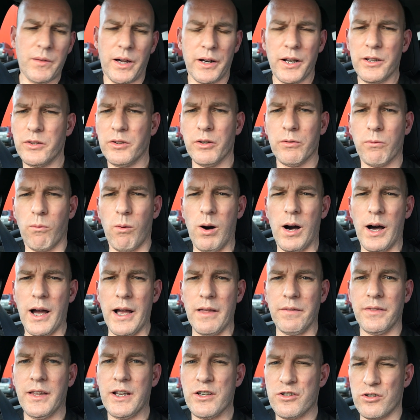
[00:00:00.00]
I don't know why,
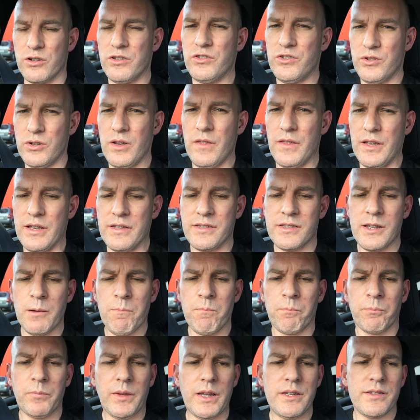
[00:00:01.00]
and they should do this,
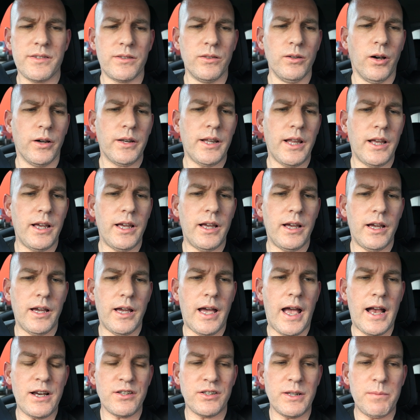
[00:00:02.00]
it's not
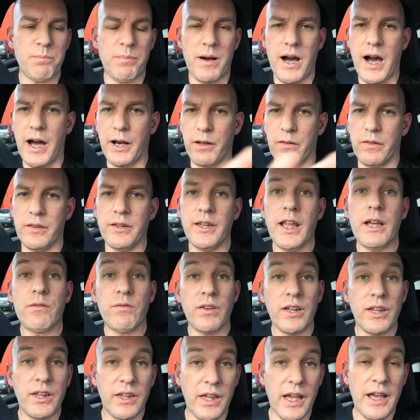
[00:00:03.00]
actually part of the
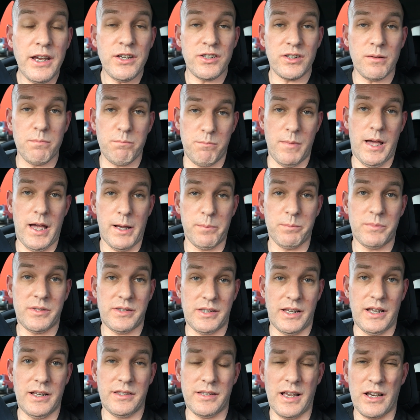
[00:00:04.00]
navigation
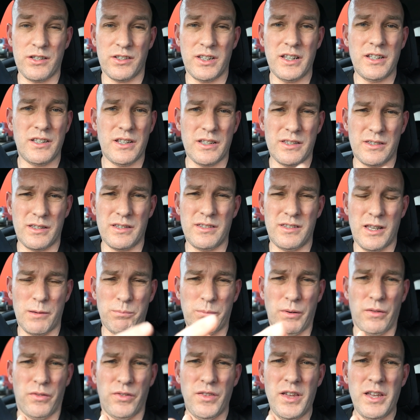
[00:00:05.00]
maps. It's actually just a
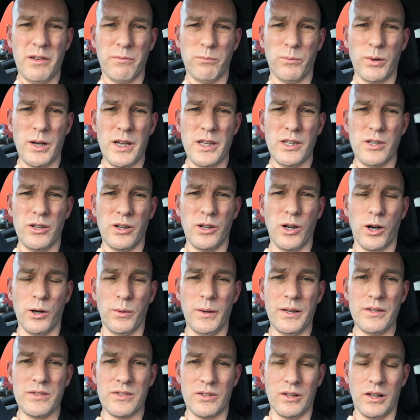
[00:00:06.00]
separate thing where you go
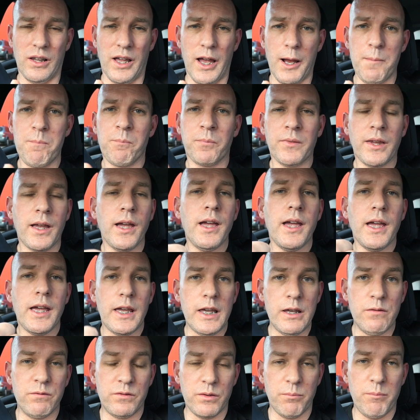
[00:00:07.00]
into like
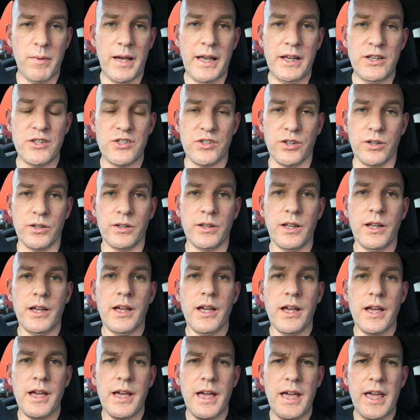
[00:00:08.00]
information,
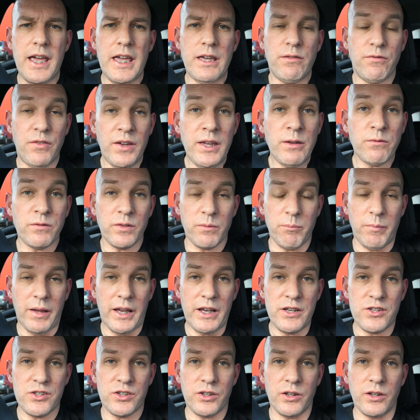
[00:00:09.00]
EV
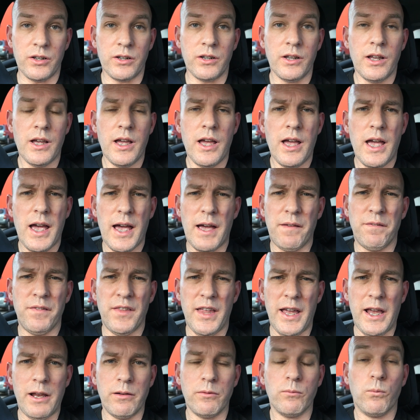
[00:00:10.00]
information, and
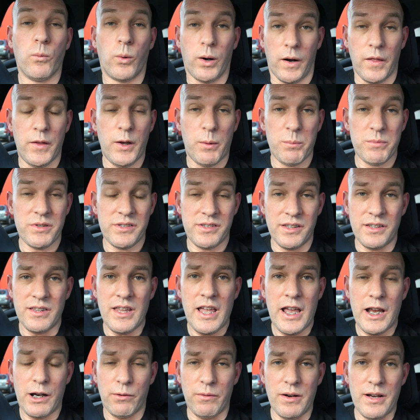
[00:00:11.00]
then one of the options in
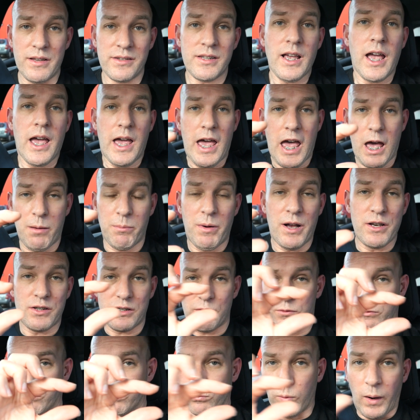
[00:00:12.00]
there is how
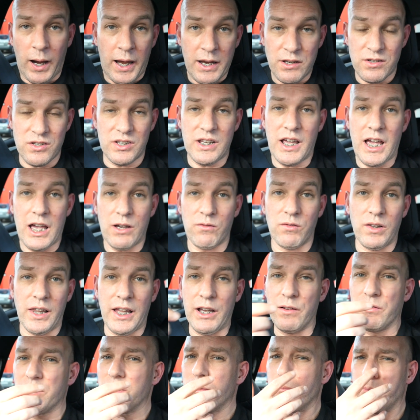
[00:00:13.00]
much range do you have
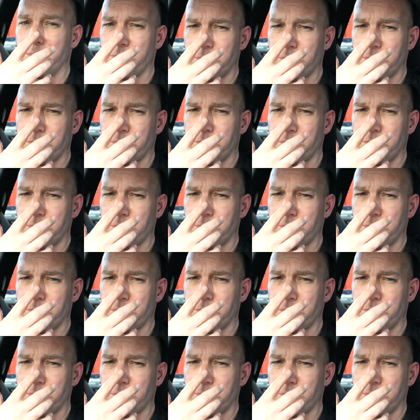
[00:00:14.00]
left.